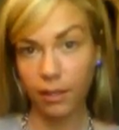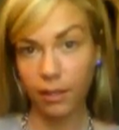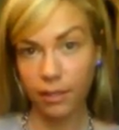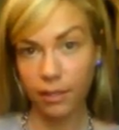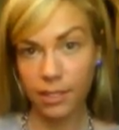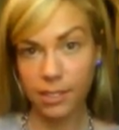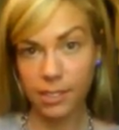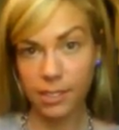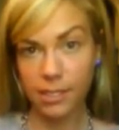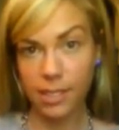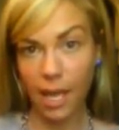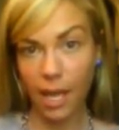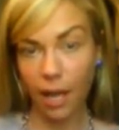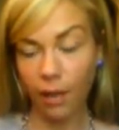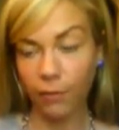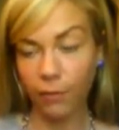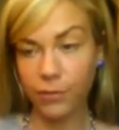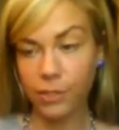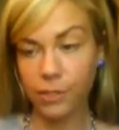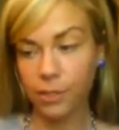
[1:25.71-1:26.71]
This is
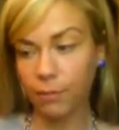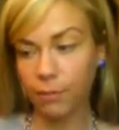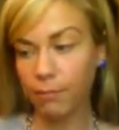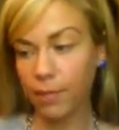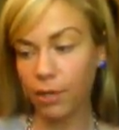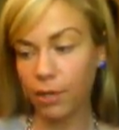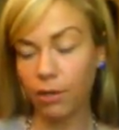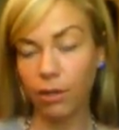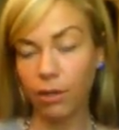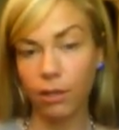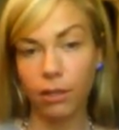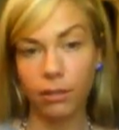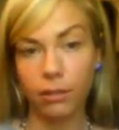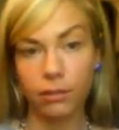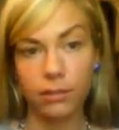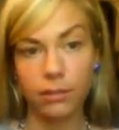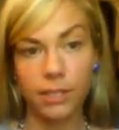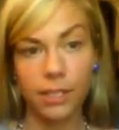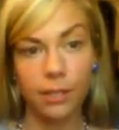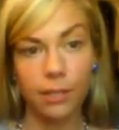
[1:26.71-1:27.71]
e.l.f.'s
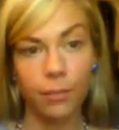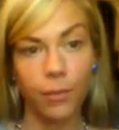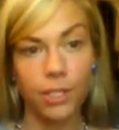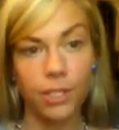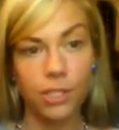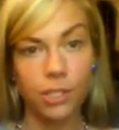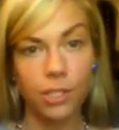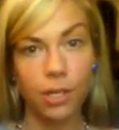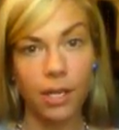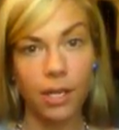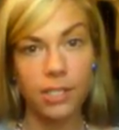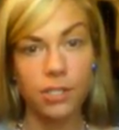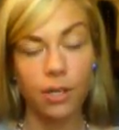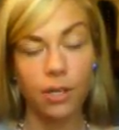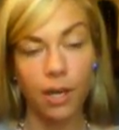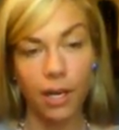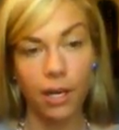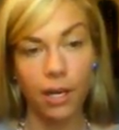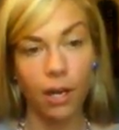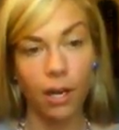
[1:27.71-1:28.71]
mineral tinted
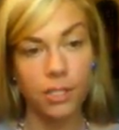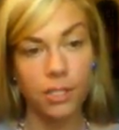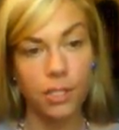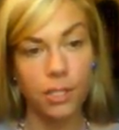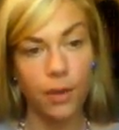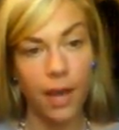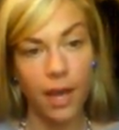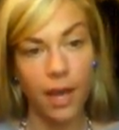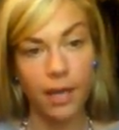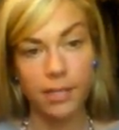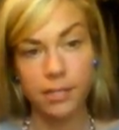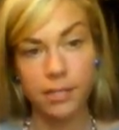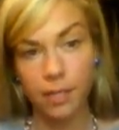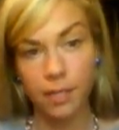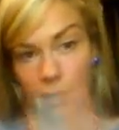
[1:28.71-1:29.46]
moisturizer, and it also has